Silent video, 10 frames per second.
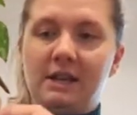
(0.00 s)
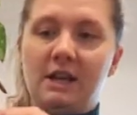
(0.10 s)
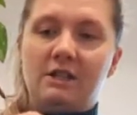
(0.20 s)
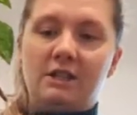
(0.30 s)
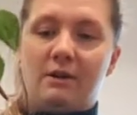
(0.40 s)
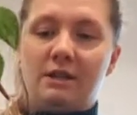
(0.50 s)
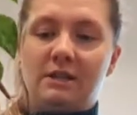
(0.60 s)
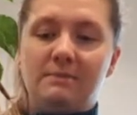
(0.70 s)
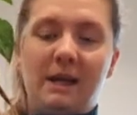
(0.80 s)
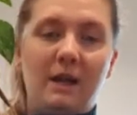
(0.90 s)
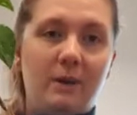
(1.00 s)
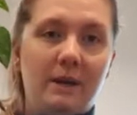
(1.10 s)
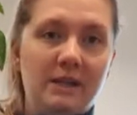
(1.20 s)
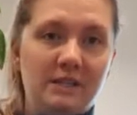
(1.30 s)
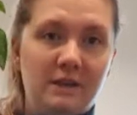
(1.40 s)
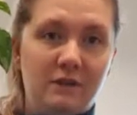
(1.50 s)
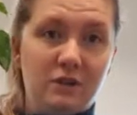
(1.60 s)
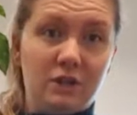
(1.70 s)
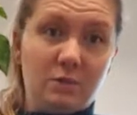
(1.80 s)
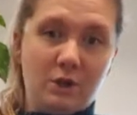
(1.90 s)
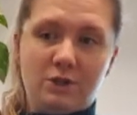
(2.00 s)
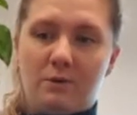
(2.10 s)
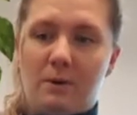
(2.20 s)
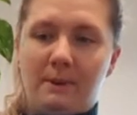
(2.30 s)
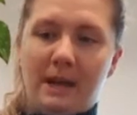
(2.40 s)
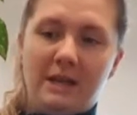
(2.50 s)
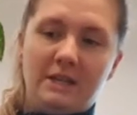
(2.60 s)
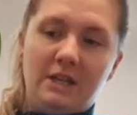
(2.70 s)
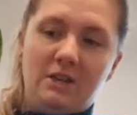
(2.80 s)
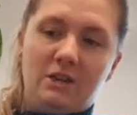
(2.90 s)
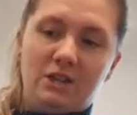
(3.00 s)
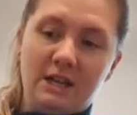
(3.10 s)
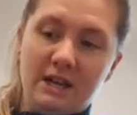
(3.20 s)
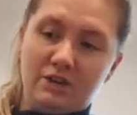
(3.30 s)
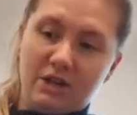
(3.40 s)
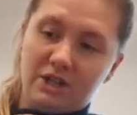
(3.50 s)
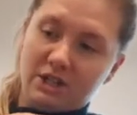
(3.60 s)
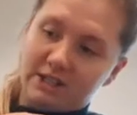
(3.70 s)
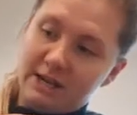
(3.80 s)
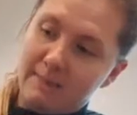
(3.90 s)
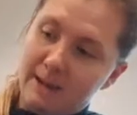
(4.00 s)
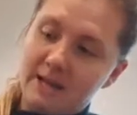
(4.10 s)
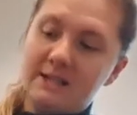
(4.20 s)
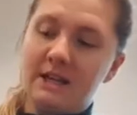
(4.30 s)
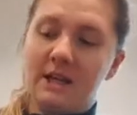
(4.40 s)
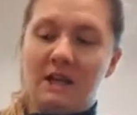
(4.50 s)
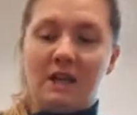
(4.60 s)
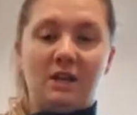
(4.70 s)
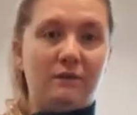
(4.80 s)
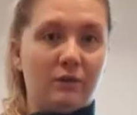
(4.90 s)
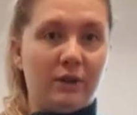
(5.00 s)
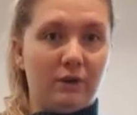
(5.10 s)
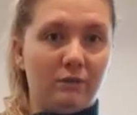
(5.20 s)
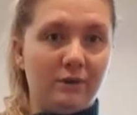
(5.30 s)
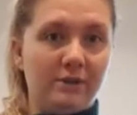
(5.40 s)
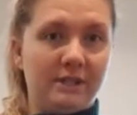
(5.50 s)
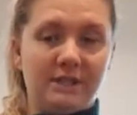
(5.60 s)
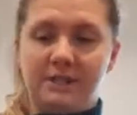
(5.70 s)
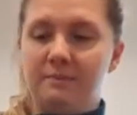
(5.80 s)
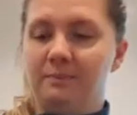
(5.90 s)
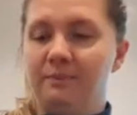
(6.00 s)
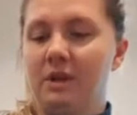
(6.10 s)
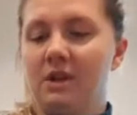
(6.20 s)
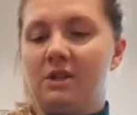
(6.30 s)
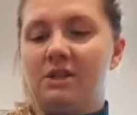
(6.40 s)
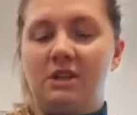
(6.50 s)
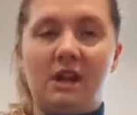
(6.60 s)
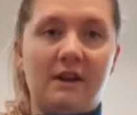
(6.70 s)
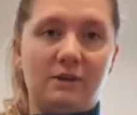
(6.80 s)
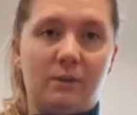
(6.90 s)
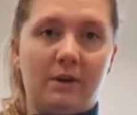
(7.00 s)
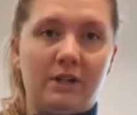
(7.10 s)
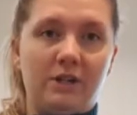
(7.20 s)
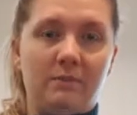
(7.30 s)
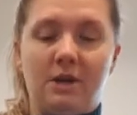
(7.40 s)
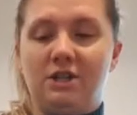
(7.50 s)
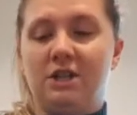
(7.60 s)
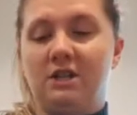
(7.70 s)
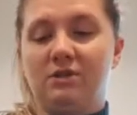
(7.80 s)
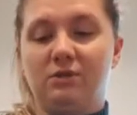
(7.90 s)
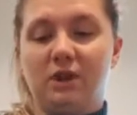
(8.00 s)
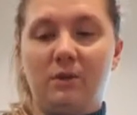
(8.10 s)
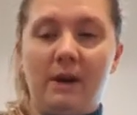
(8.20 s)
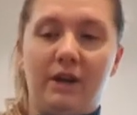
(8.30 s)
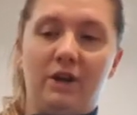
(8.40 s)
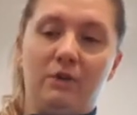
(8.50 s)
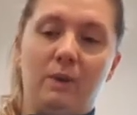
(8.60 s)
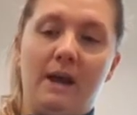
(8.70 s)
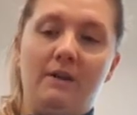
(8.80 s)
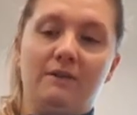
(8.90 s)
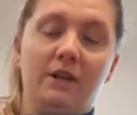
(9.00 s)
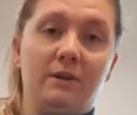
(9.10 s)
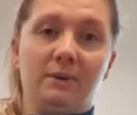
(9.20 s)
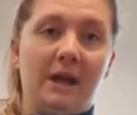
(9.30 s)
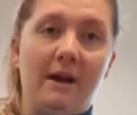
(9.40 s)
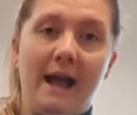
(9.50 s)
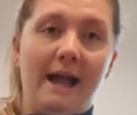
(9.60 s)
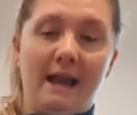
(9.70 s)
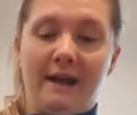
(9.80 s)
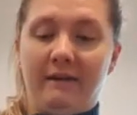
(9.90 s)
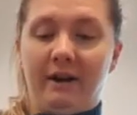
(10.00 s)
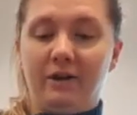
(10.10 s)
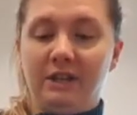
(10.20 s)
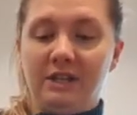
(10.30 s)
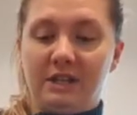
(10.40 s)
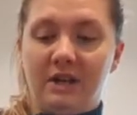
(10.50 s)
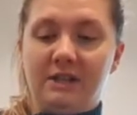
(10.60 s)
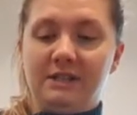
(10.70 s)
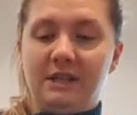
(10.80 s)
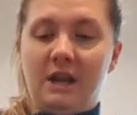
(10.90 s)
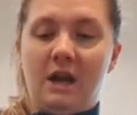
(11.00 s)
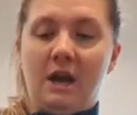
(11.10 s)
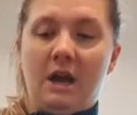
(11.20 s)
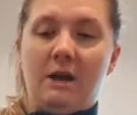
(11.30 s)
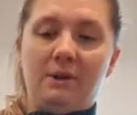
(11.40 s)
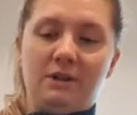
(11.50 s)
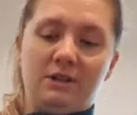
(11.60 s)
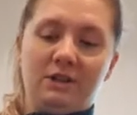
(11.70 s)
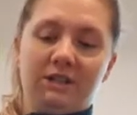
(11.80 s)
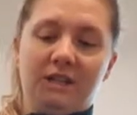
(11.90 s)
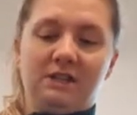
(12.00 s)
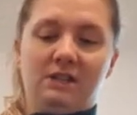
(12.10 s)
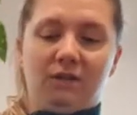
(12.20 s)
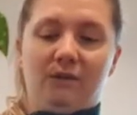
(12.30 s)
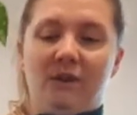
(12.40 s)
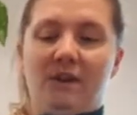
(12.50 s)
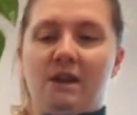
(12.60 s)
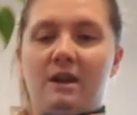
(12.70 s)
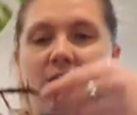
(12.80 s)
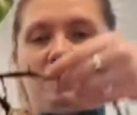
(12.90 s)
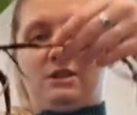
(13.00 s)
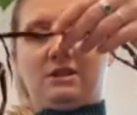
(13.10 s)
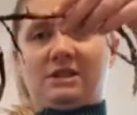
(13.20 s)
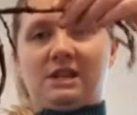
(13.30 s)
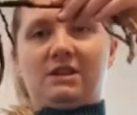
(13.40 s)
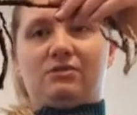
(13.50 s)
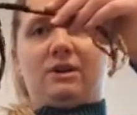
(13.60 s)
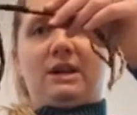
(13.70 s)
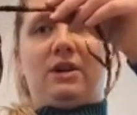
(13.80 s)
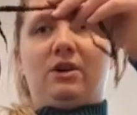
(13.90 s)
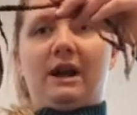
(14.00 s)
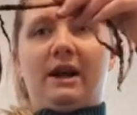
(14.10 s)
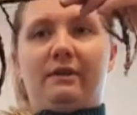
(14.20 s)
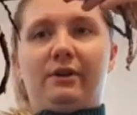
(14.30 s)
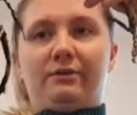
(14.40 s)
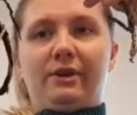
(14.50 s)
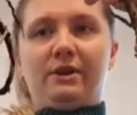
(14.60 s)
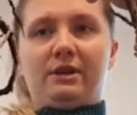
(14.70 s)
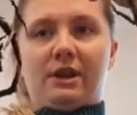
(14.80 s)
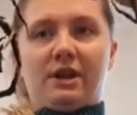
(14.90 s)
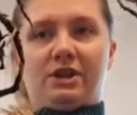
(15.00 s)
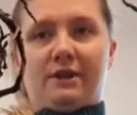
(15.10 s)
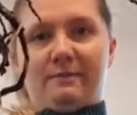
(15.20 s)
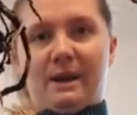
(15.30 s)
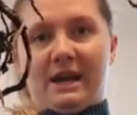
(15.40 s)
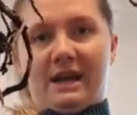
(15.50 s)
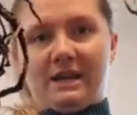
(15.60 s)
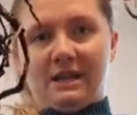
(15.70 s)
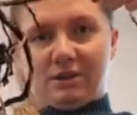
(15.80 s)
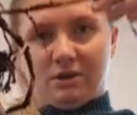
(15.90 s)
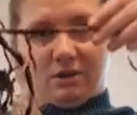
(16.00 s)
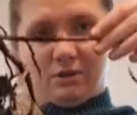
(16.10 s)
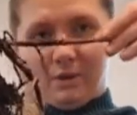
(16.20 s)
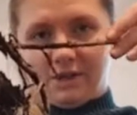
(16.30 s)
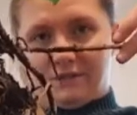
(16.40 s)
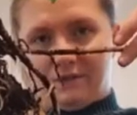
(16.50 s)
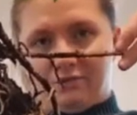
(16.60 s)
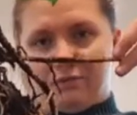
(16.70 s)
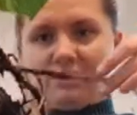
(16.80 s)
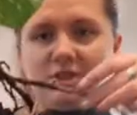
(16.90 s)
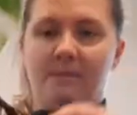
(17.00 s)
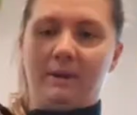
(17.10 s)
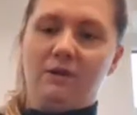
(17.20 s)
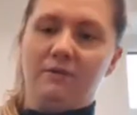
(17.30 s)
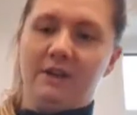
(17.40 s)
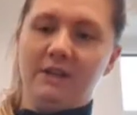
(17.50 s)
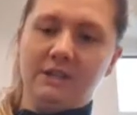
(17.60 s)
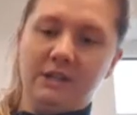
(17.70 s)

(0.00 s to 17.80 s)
So it does make it quite easy if you do want to propagate it. You can literally just snip it and you've already got a root system. So you don't have to worry too much. It's also quite a good way of doing it without air layering on these guys. As long as it's sort of, you can see this really long aerial root that I shoved back in. It's got quite a few roots coming off it.